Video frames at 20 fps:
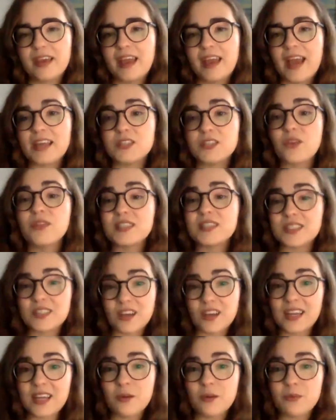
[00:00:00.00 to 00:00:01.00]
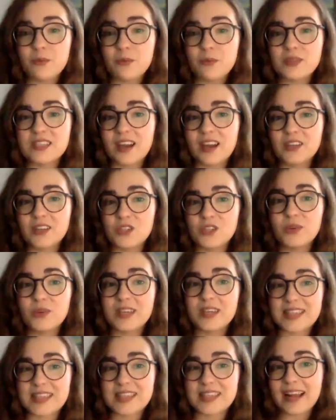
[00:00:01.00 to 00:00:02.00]
And so this study was designed to do
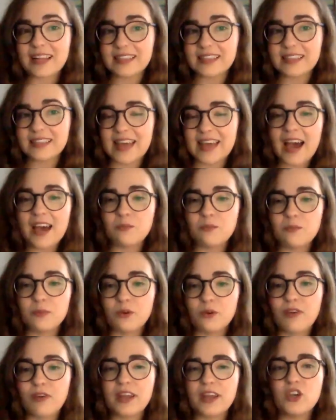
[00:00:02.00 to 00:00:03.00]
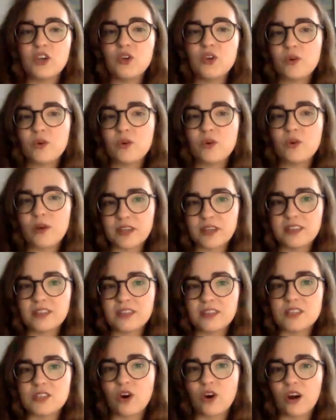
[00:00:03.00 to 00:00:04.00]
exactly that, provide new
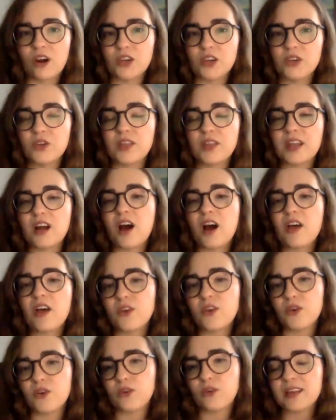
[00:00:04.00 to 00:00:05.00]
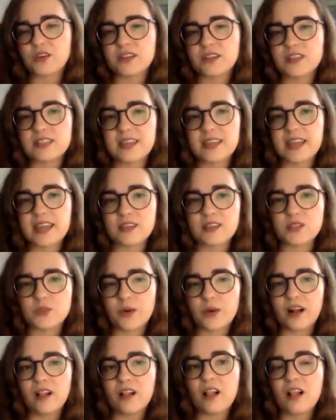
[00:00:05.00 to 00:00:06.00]
evidence to argue that other rights are at stake as
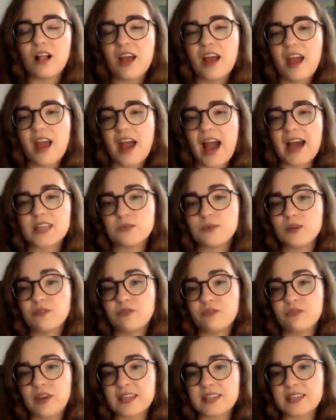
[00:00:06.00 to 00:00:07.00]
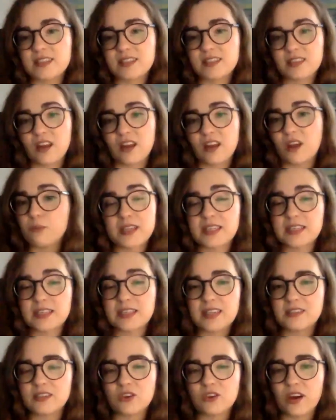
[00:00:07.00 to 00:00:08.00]
well as we face an
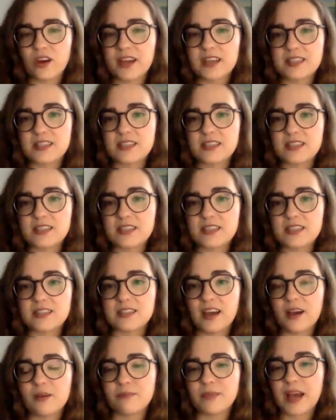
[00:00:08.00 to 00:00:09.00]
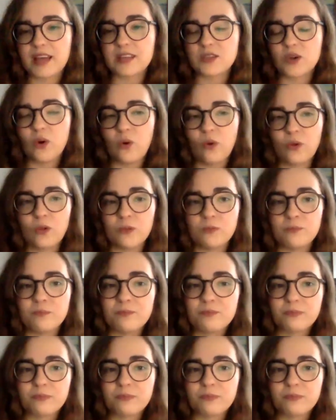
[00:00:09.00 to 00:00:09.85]
unprecedented crisis as a whole.